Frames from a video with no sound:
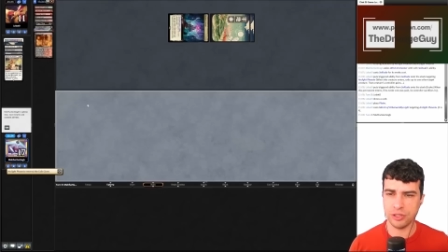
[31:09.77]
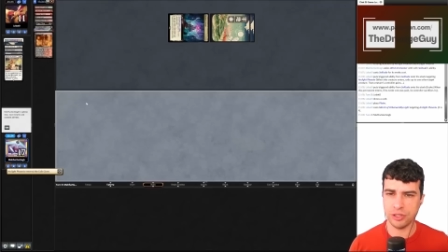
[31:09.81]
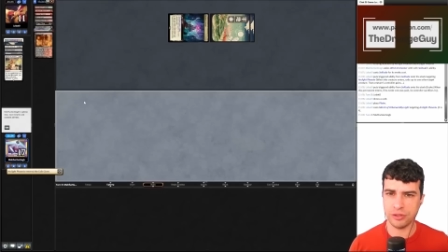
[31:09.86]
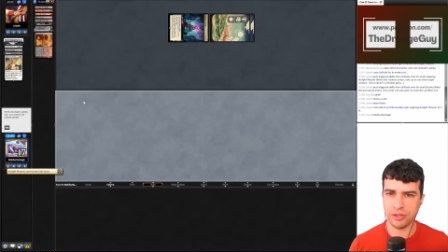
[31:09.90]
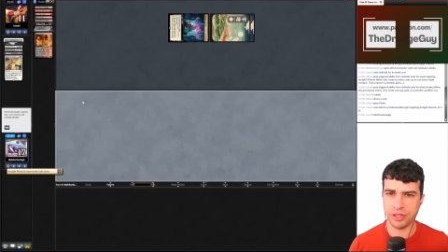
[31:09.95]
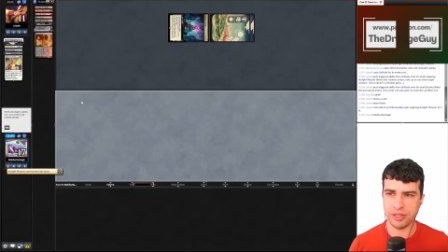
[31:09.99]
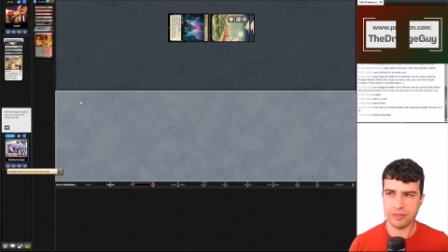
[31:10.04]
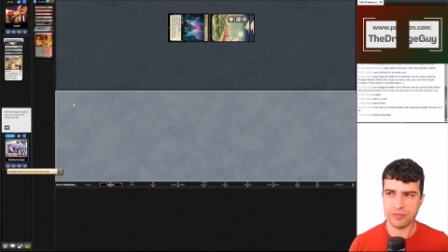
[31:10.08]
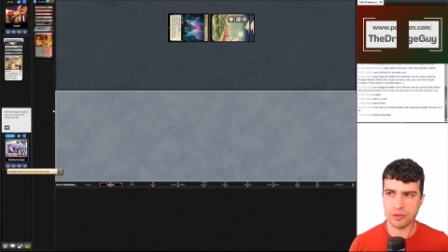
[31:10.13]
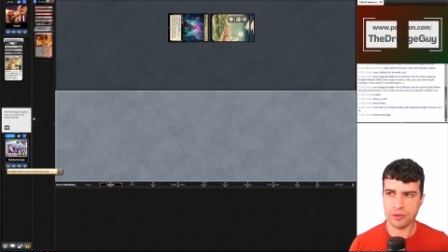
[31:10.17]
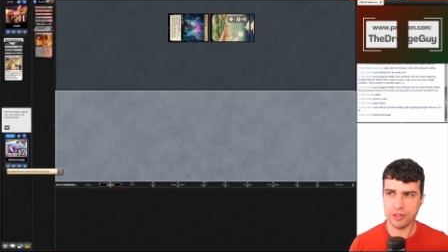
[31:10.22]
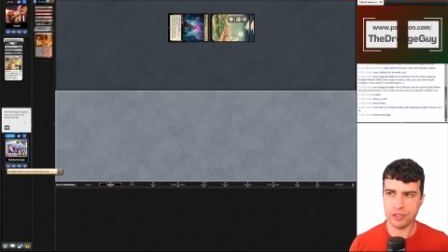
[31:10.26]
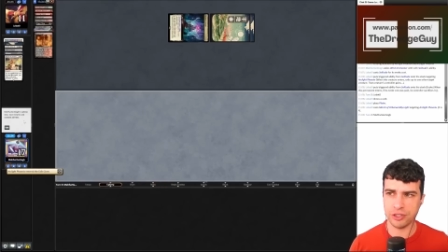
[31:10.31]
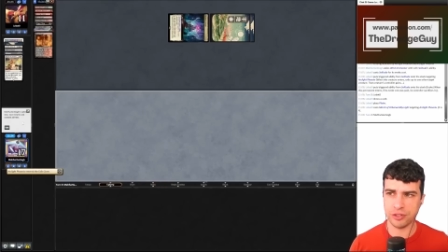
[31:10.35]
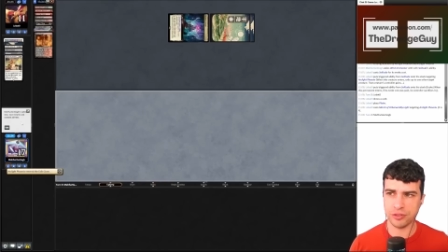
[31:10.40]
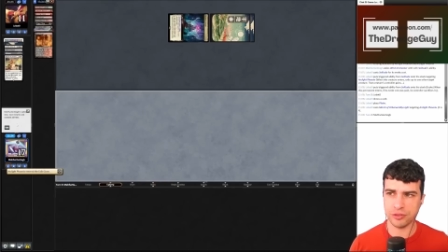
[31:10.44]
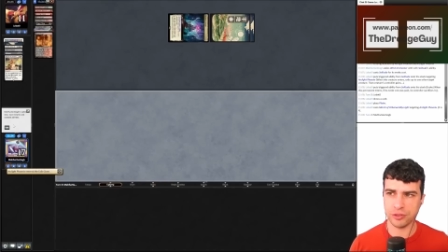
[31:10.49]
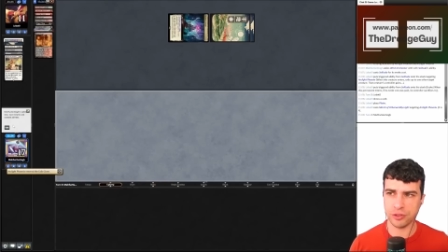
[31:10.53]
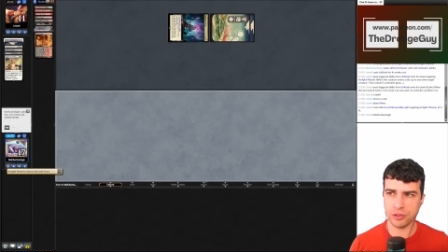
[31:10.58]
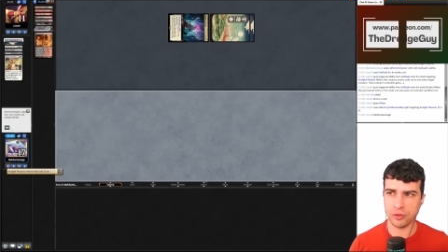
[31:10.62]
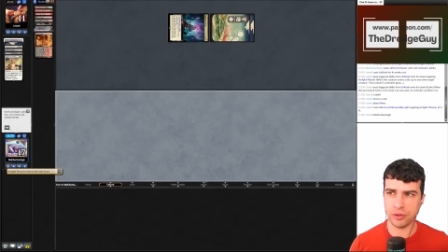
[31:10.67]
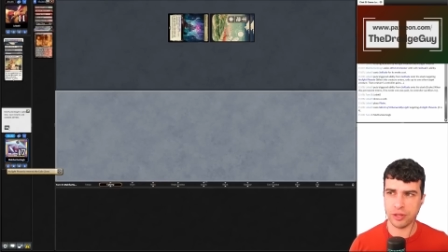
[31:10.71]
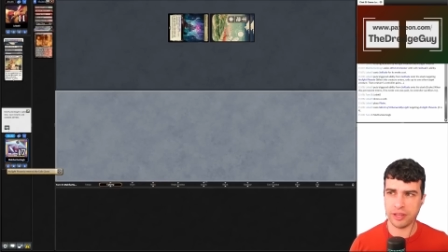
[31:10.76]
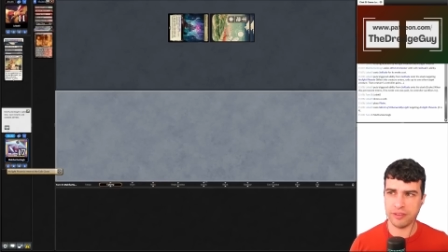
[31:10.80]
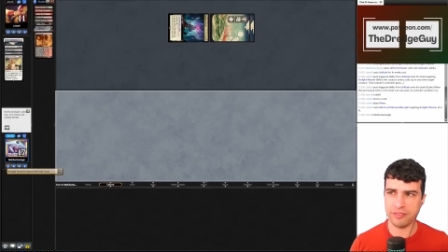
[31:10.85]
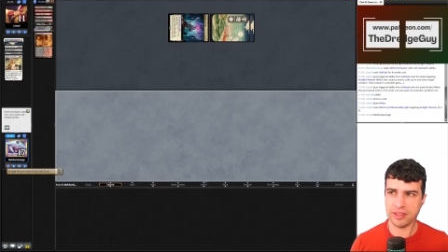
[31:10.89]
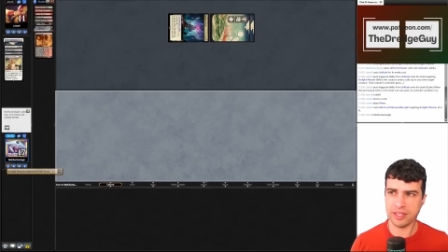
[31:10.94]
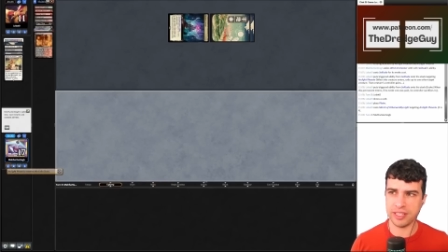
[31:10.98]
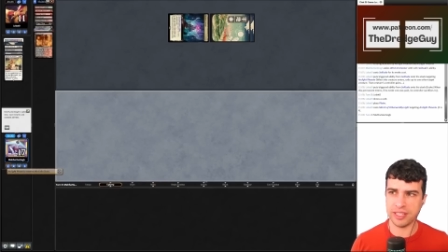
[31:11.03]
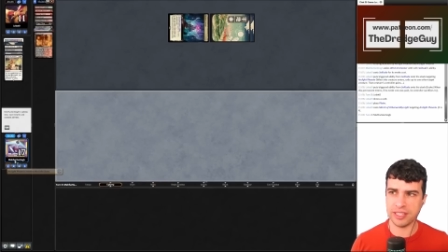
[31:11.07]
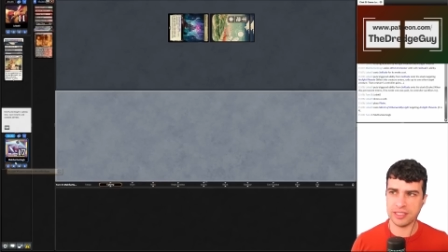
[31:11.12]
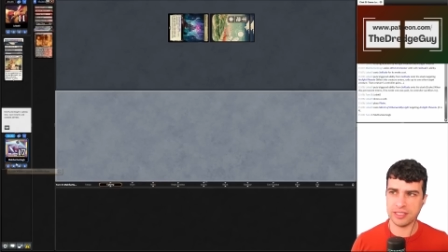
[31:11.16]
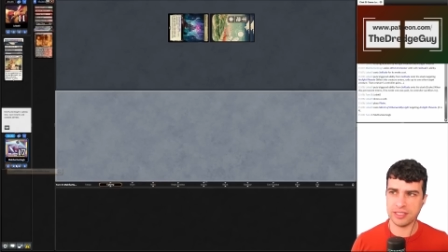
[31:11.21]
don't have creatures, we don't have
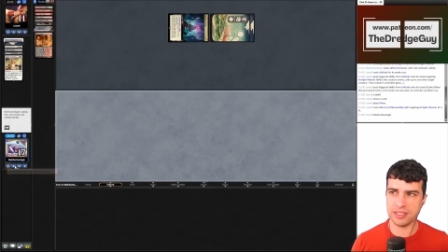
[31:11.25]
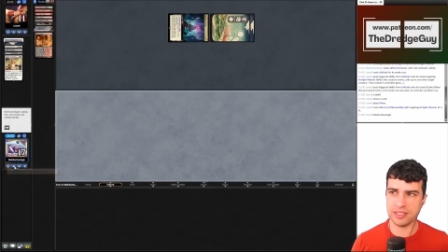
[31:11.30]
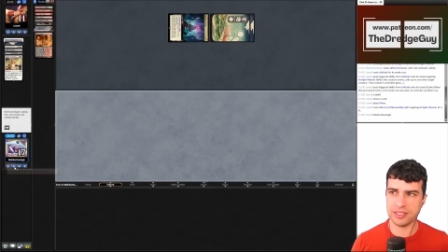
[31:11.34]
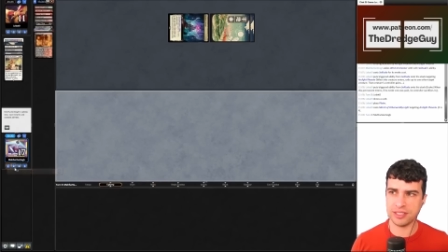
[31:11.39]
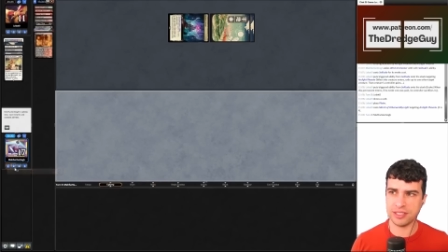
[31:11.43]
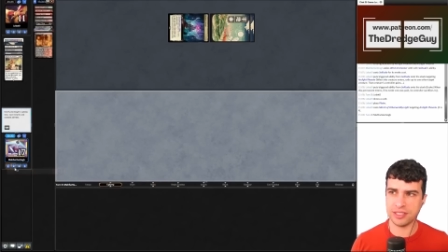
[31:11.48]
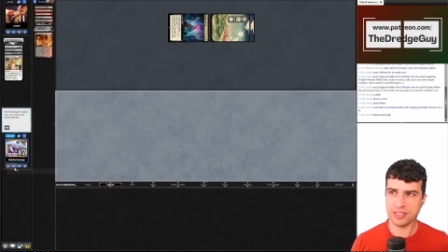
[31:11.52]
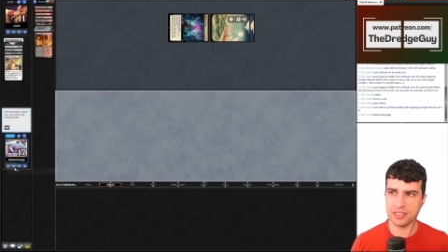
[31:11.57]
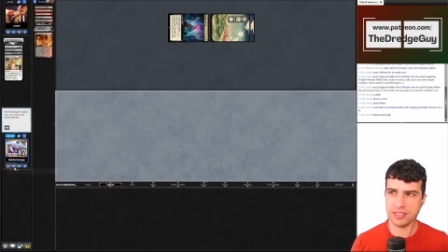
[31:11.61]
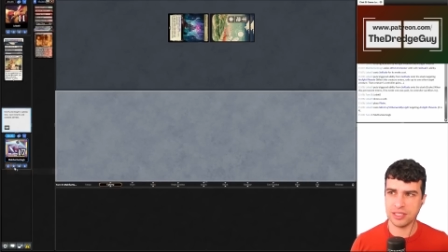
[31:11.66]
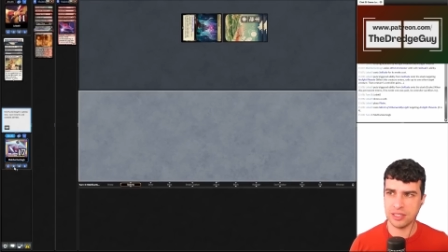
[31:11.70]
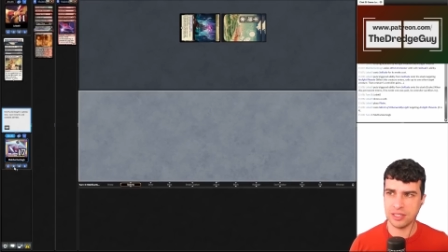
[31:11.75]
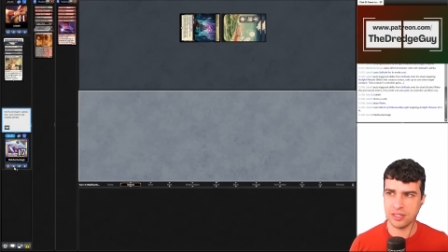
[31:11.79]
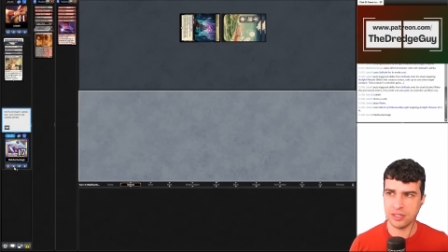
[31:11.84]
lands.